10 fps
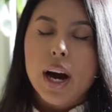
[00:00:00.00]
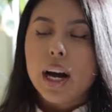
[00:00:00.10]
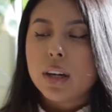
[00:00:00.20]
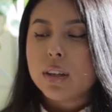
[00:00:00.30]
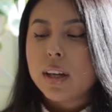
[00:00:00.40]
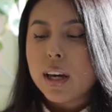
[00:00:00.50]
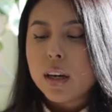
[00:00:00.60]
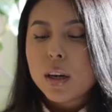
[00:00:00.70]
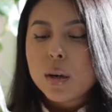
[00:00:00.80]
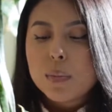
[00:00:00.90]
higher light,
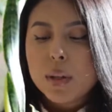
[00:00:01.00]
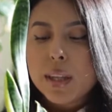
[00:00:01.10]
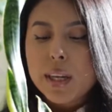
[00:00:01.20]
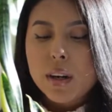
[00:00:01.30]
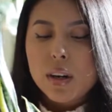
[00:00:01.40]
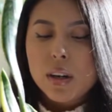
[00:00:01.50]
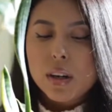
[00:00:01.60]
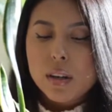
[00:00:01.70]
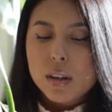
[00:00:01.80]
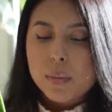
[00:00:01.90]
but they are
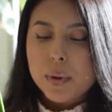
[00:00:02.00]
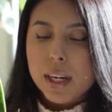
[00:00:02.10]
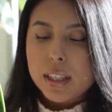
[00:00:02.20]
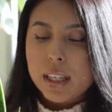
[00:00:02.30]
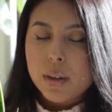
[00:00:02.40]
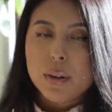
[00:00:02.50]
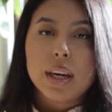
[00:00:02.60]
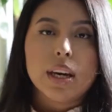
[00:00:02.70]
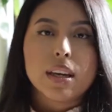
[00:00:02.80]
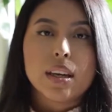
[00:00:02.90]
a plant that you
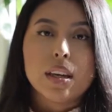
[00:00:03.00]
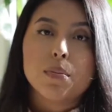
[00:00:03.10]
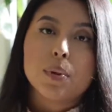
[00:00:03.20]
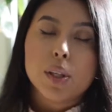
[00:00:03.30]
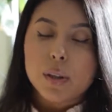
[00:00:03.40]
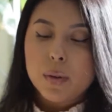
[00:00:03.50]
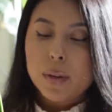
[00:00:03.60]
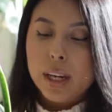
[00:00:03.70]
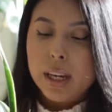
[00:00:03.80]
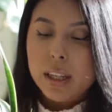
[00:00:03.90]
can keep in low
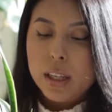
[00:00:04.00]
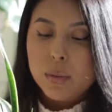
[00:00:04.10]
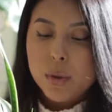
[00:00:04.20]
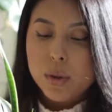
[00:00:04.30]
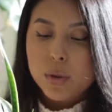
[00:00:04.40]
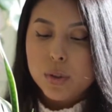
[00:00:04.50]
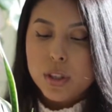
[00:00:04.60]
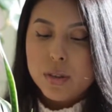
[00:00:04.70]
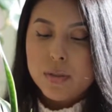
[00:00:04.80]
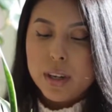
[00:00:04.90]
light and they will do
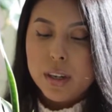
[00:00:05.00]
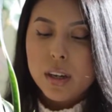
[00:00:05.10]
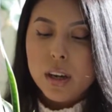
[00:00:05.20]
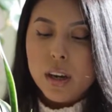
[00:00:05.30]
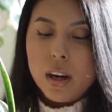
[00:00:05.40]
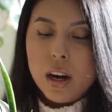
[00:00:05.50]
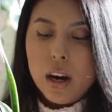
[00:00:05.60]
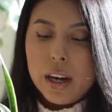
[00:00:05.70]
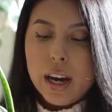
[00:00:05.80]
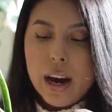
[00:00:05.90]
just fine.
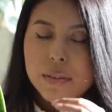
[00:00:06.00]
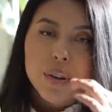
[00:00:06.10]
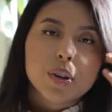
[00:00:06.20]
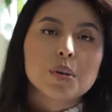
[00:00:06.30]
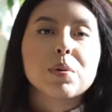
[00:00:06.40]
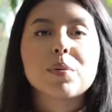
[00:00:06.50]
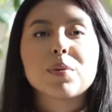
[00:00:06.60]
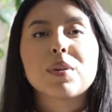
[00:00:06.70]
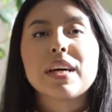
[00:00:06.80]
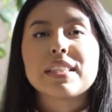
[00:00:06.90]
I have heard
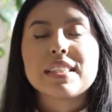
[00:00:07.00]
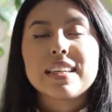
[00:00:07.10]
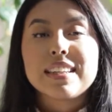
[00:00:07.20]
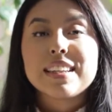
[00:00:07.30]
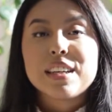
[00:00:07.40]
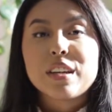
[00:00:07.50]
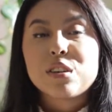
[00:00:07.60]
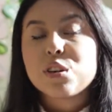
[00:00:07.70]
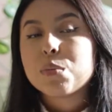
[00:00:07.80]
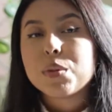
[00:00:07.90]
people that say that they
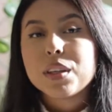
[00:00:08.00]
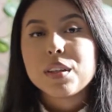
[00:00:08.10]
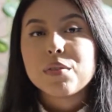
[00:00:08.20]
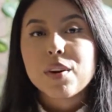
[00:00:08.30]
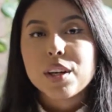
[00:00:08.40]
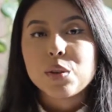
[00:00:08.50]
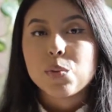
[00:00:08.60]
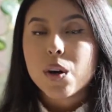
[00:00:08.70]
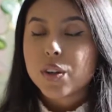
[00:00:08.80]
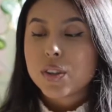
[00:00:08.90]
completely forget to
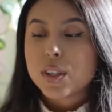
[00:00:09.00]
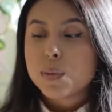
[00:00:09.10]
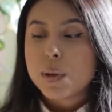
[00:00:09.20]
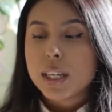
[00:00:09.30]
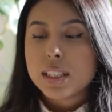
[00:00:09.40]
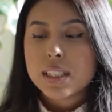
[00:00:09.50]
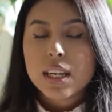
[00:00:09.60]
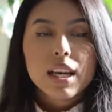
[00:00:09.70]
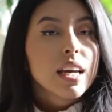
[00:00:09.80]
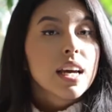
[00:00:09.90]
water these plants
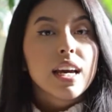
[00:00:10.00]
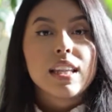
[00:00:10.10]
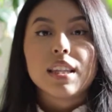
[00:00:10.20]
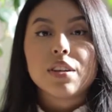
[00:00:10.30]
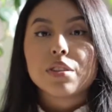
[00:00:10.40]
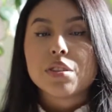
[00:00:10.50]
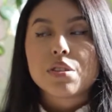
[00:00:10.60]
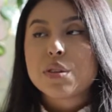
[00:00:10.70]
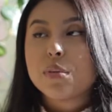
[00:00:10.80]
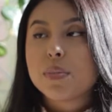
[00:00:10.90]
and they're
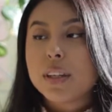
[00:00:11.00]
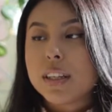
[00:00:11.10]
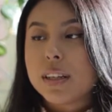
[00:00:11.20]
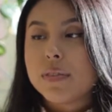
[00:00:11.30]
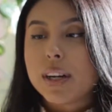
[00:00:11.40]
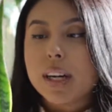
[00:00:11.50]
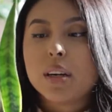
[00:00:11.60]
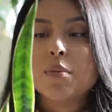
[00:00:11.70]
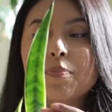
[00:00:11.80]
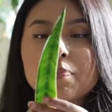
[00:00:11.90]
just completely
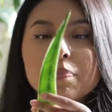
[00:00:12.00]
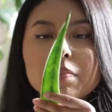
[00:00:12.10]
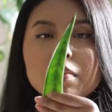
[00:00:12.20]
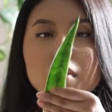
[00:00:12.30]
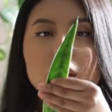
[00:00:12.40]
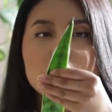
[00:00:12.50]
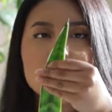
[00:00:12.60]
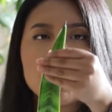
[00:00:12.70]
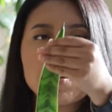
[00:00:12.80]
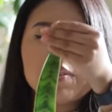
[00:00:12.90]
fine.
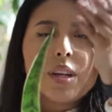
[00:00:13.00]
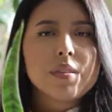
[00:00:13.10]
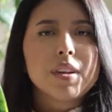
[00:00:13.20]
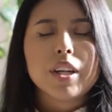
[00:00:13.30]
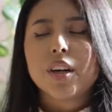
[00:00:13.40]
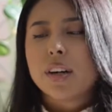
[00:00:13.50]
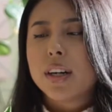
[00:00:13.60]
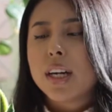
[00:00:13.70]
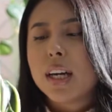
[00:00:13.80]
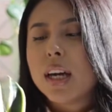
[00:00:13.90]
So they're very, very
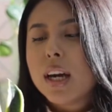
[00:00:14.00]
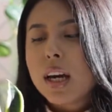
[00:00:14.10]
hardy.